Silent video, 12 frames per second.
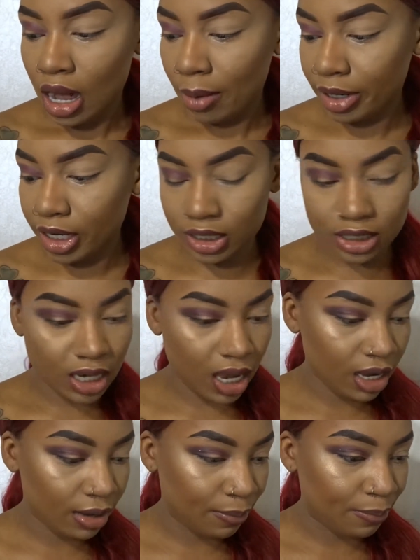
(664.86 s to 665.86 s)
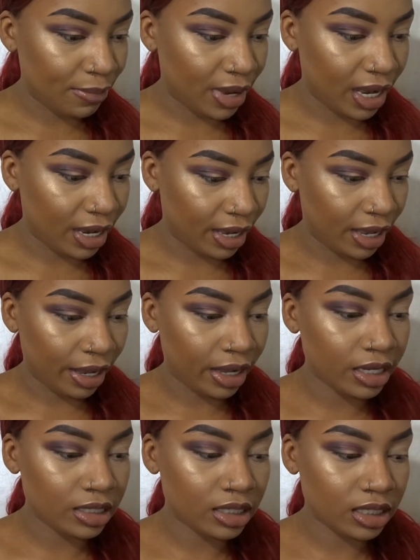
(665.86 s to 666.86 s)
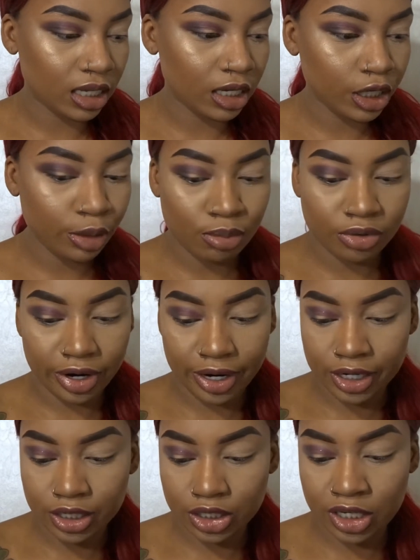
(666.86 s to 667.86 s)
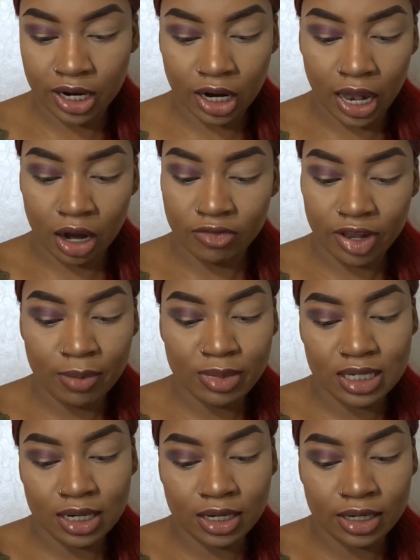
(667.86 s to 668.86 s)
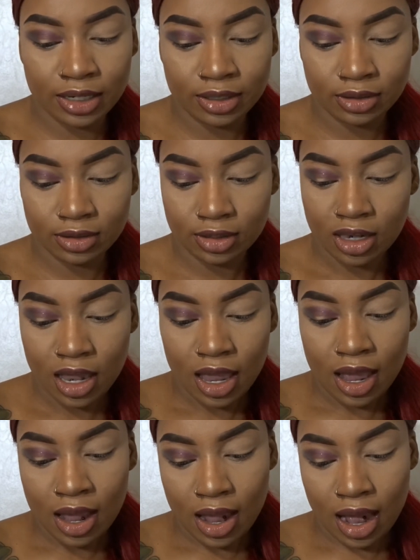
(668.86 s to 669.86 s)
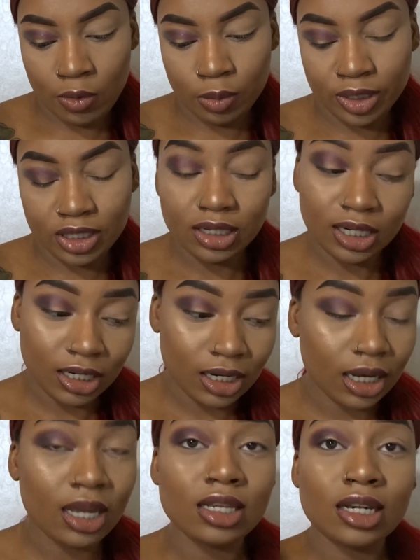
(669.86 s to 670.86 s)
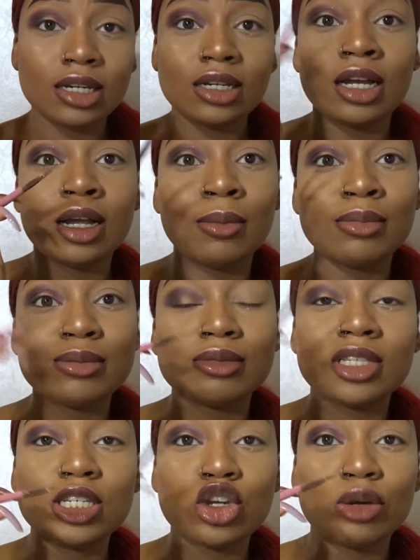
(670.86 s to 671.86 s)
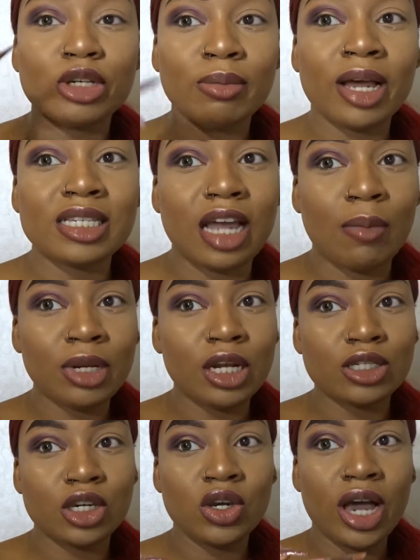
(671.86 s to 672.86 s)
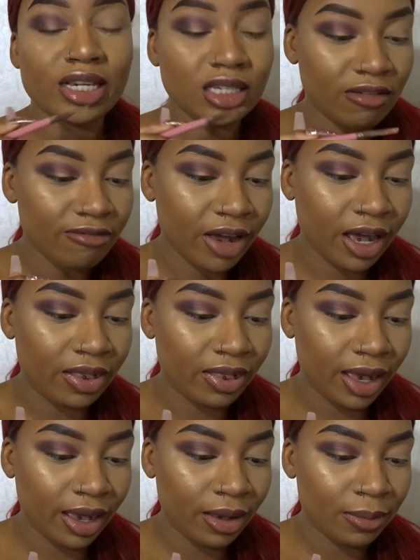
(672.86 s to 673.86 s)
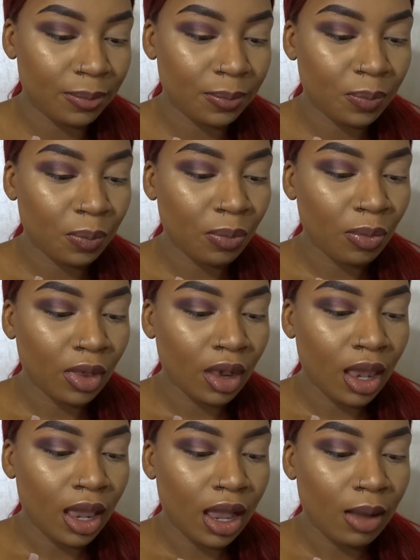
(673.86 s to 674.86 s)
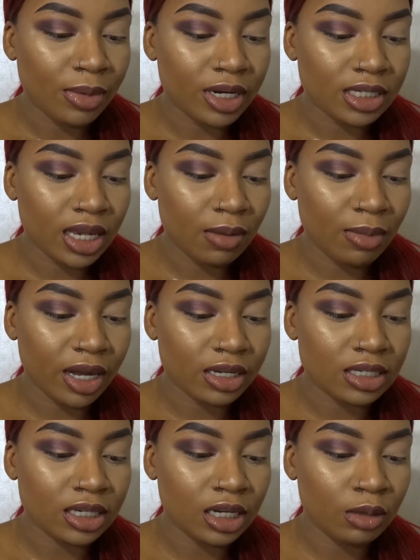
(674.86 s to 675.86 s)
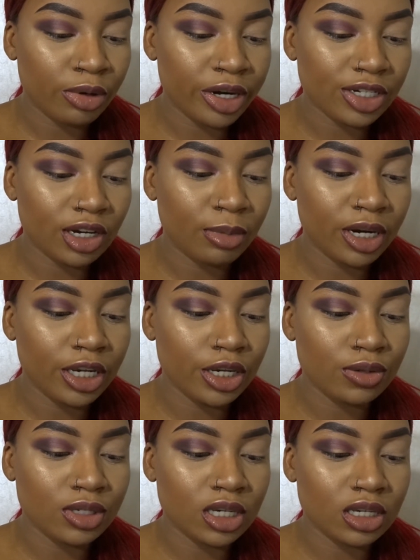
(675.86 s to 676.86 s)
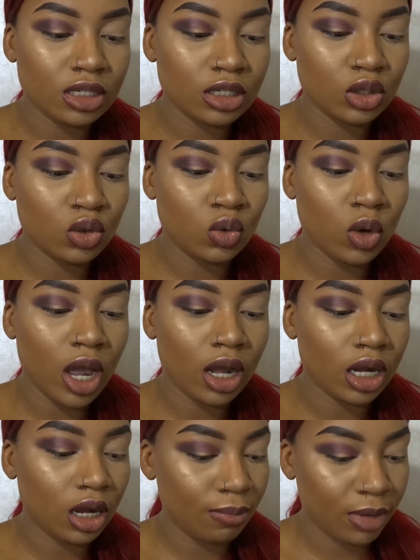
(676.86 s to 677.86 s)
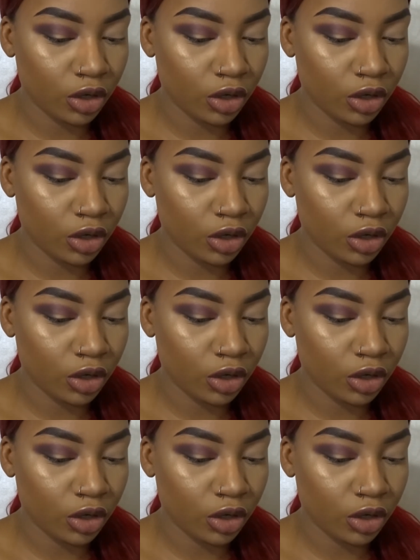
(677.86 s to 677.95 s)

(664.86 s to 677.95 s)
I'm gonna take my concealer brush that I got off of Amazon. I will put the link in the description box down below so you guys can find that. I'm going to take my concealer brush and I'm going to use this to cut